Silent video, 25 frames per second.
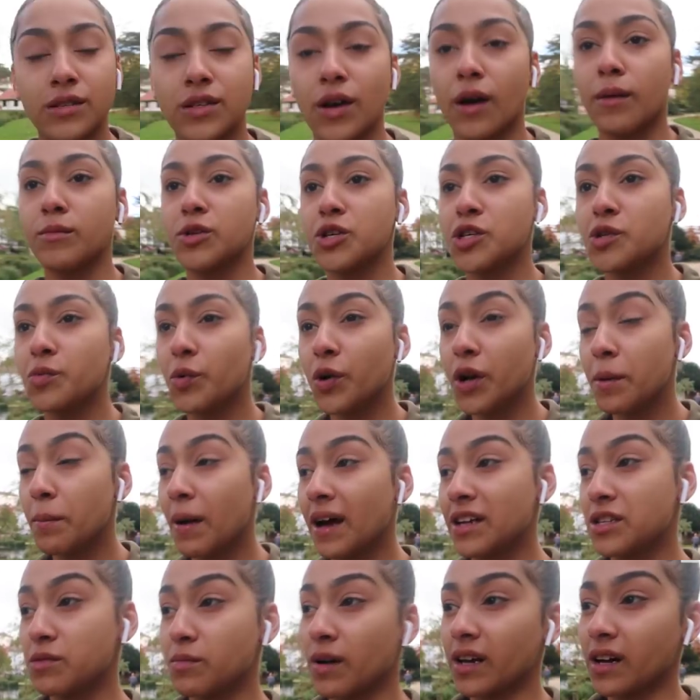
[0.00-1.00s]
So I'm just walking
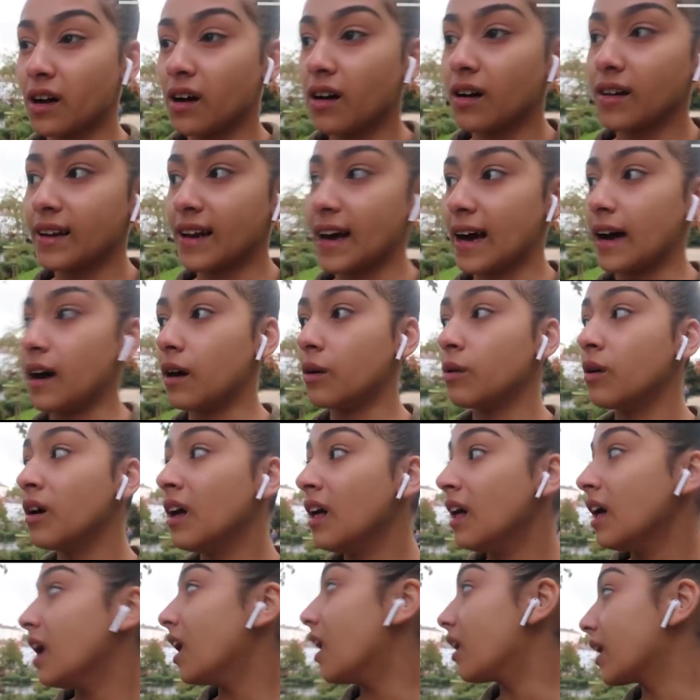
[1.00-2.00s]
back to my car now.
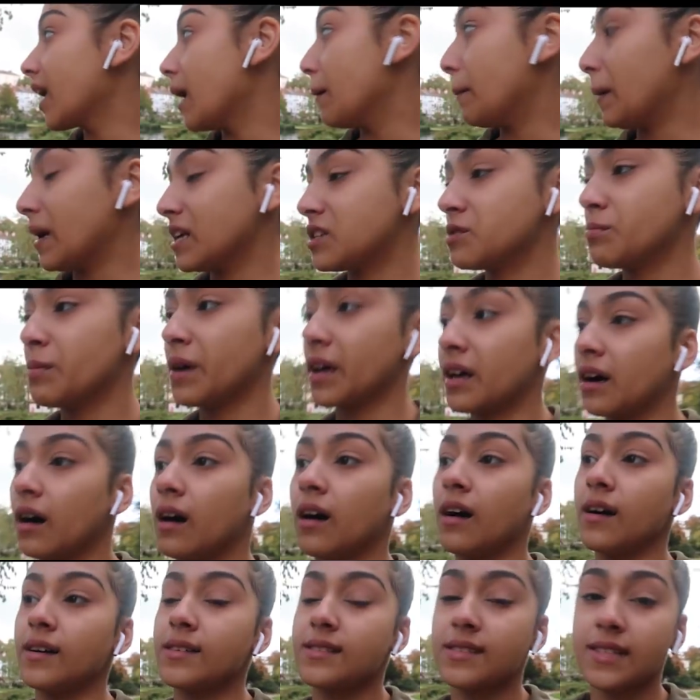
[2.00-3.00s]
I'll get back to my
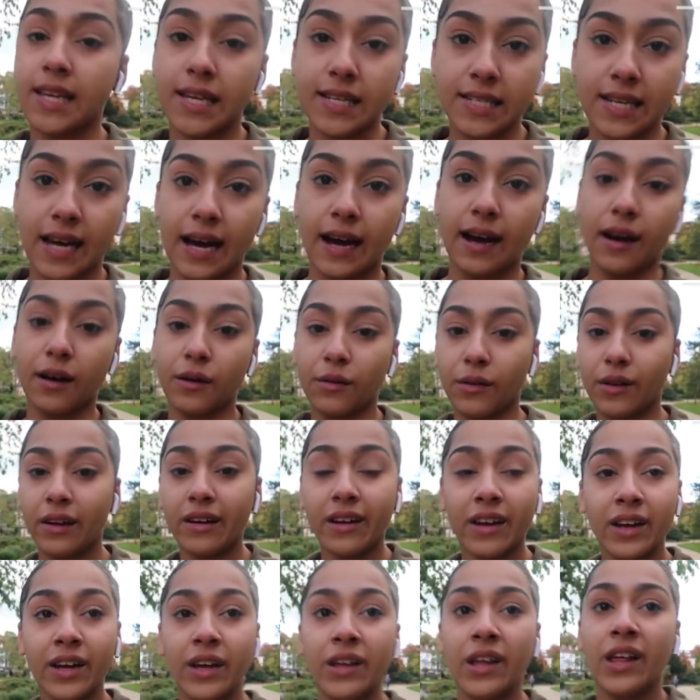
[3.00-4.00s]
car, sit down,
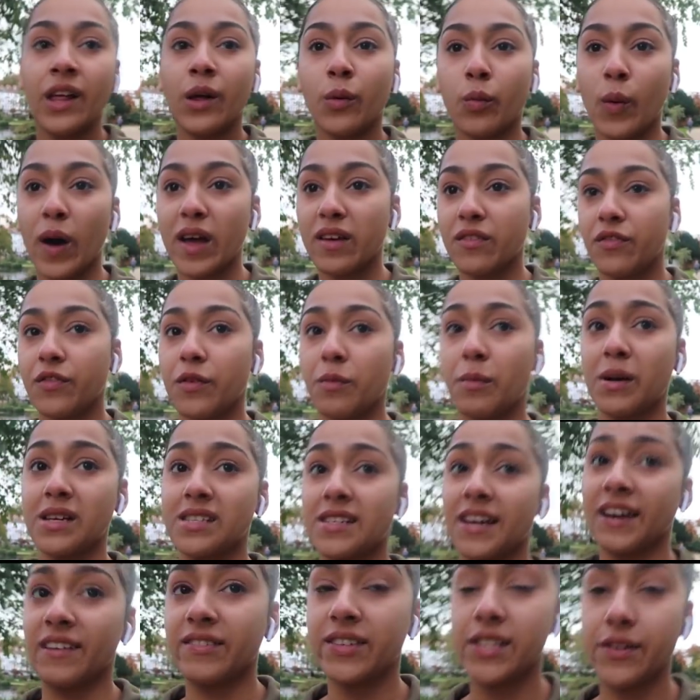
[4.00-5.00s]
wait for
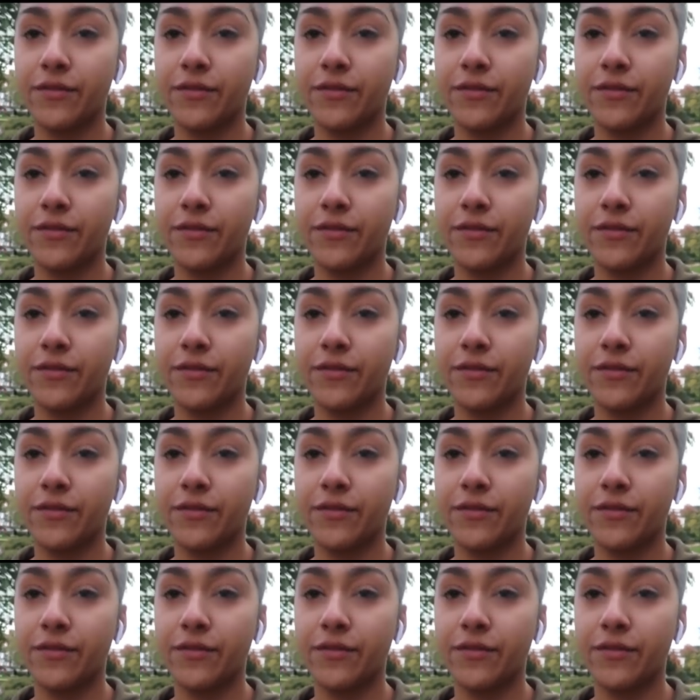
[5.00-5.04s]
myself